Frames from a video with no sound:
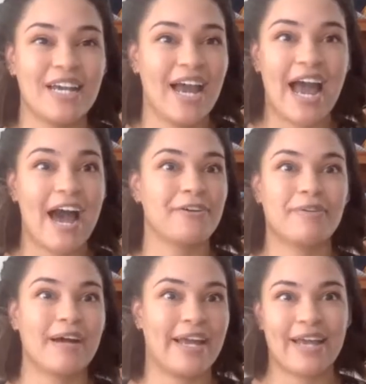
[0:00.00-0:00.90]
how do
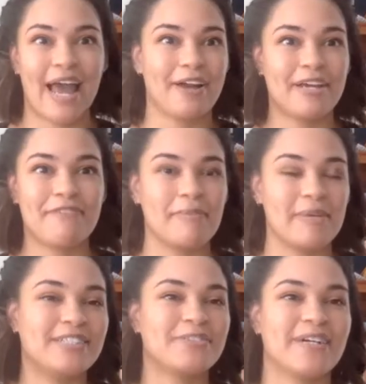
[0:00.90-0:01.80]
I even
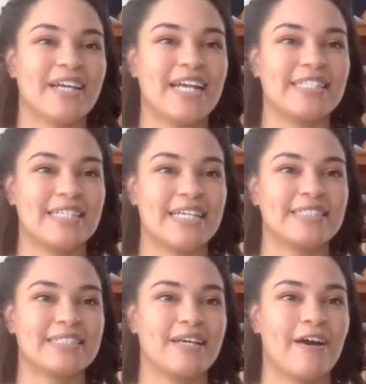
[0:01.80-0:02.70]
begin to organize
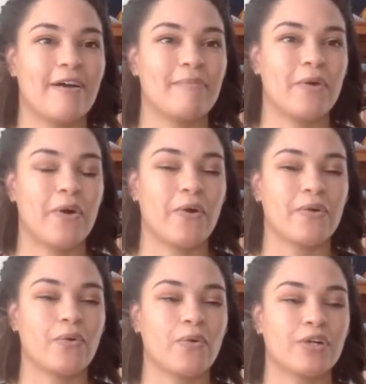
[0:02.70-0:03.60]
this
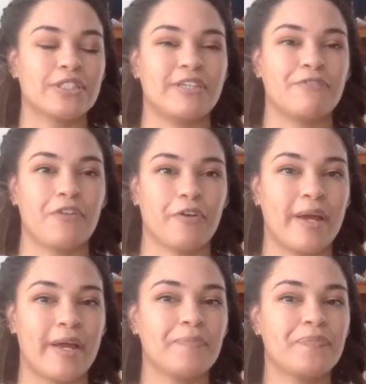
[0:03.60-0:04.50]
or sift through
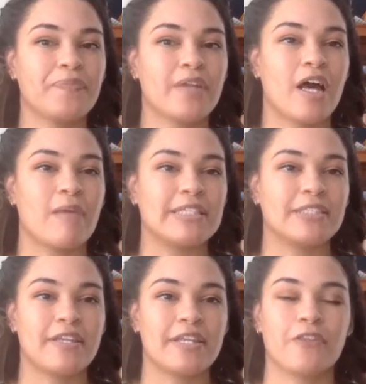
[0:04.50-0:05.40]
it? And
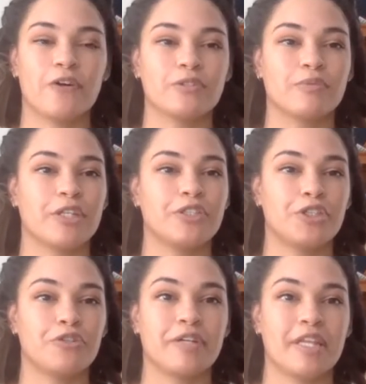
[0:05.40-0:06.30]
so I think those were the
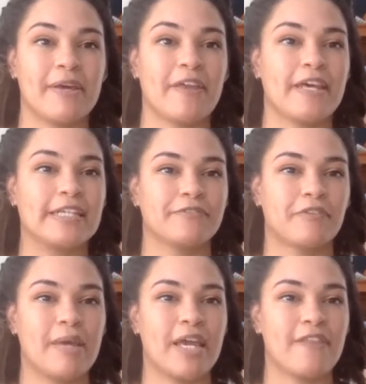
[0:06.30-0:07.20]
two really big things for
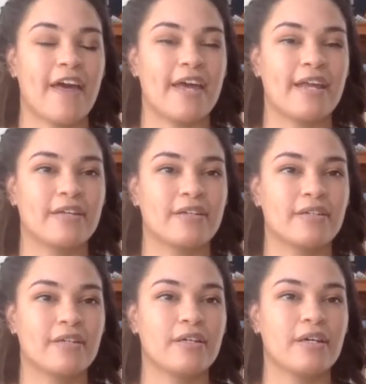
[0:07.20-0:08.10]
me that
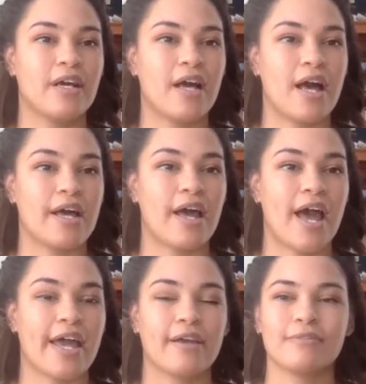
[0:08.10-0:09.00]

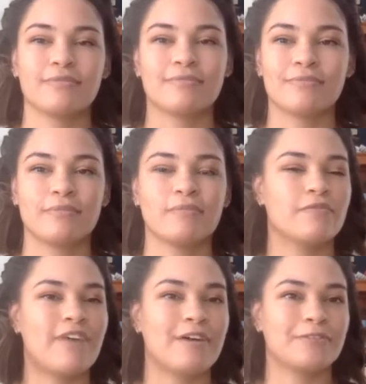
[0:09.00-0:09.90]
I
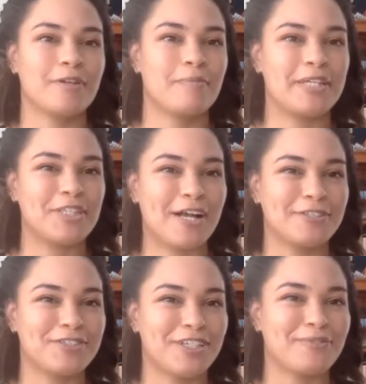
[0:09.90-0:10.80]
found a bit
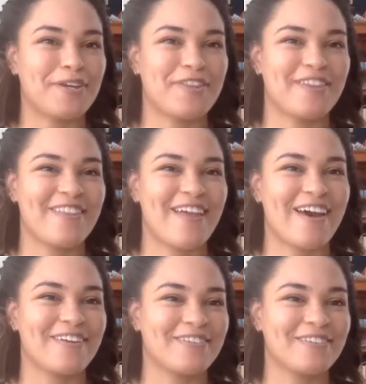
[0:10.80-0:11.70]
challenging with
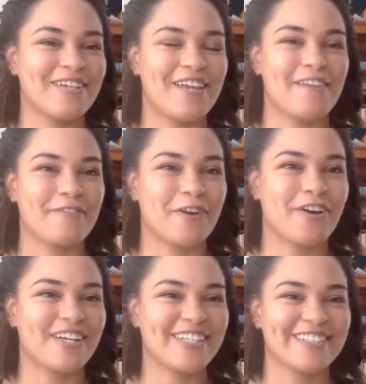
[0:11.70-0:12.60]
that in that regard.